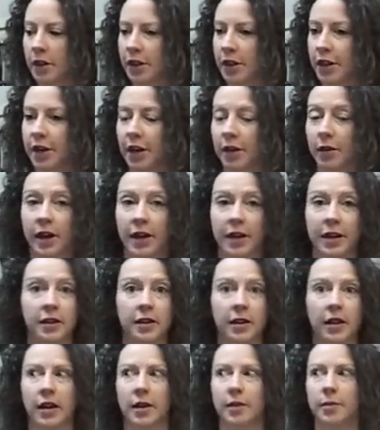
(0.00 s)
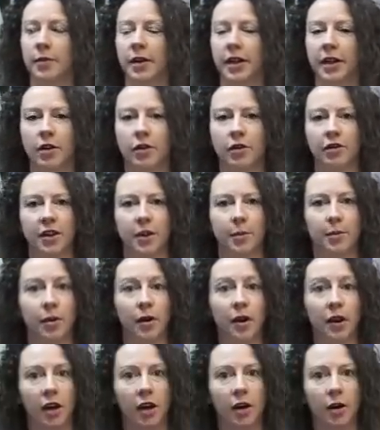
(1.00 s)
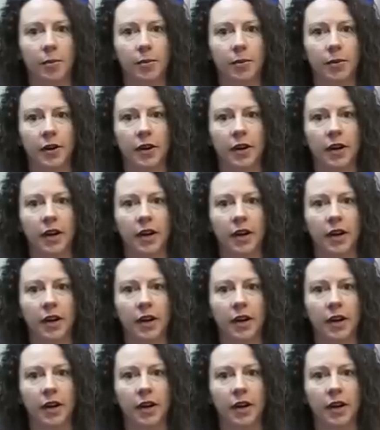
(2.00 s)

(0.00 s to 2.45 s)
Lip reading: And my God, a pull-up.